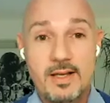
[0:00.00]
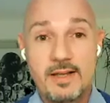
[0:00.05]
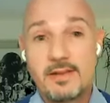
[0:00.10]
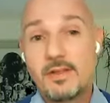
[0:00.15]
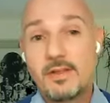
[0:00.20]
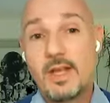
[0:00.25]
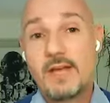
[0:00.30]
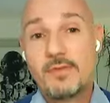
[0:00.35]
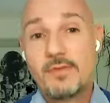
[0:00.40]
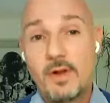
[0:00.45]

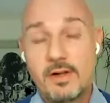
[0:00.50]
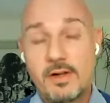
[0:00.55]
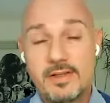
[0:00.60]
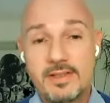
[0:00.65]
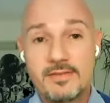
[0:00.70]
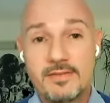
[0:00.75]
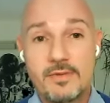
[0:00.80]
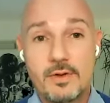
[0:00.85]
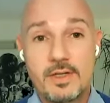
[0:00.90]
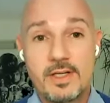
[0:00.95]
And you have all
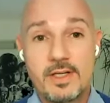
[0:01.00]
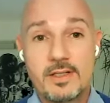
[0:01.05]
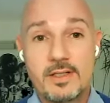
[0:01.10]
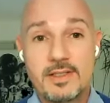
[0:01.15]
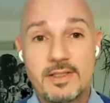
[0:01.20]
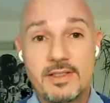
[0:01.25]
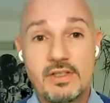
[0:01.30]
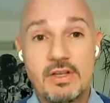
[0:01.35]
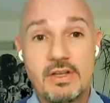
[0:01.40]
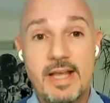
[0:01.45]
these
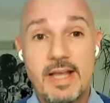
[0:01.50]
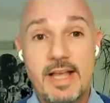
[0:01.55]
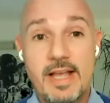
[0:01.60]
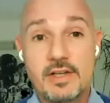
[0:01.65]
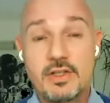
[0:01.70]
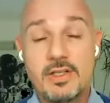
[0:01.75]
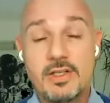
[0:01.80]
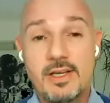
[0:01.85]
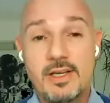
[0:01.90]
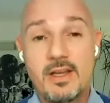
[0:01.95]
verticals, and you can
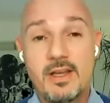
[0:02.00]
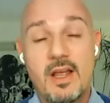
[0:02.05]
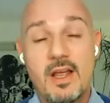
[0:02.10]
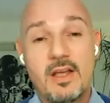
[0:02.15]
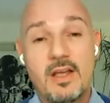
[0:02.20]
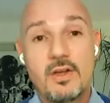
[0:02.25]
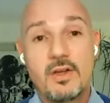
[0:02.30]
actually